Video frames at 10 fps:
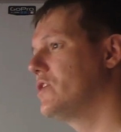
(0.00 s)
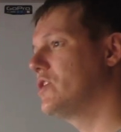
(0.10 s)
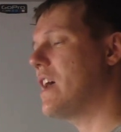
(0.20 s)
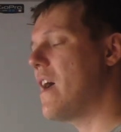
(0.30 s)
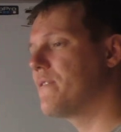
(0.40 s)

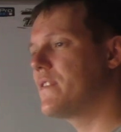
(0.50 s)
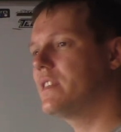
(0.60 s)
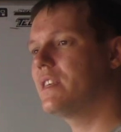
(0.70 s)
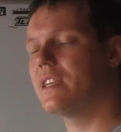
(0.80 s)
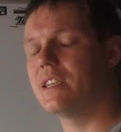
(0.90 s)
Just
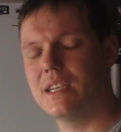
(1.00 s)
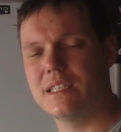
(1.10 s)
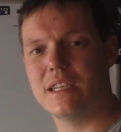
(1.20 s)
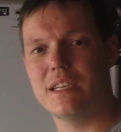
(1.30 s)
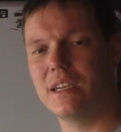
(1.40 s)
everything
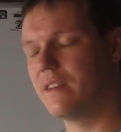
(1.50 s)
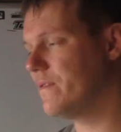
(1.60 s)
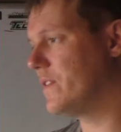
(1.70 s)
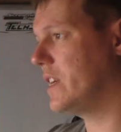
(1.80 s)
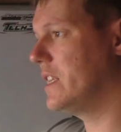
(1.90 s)
is like
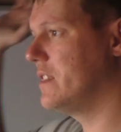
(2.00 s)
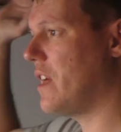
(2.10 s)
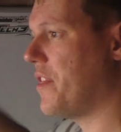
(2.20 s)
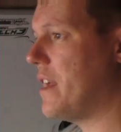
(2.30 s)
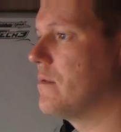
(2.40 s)
at fucking
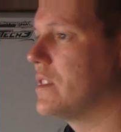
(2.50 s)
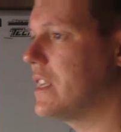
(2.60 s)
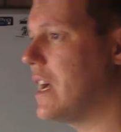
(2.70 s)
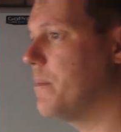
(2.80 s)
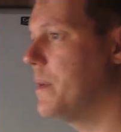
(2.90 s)
a
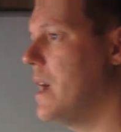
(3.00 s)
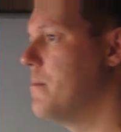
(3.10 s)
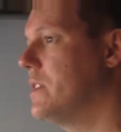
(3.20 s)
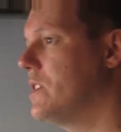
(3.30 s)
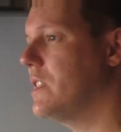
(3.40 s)
thousand R P
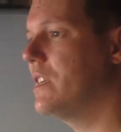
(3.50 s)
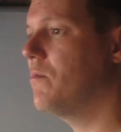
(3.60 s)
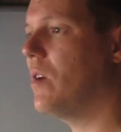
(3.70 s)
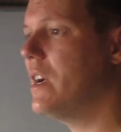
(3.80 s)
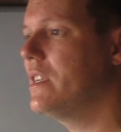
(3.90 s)
M. It's just
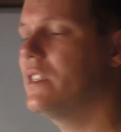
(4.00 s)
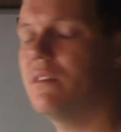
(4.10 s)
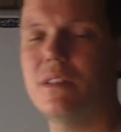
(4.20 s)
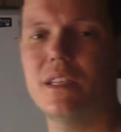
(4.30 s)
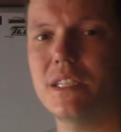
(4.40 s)
like, why are you
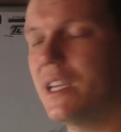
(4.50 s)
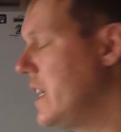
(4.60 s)
doing this? It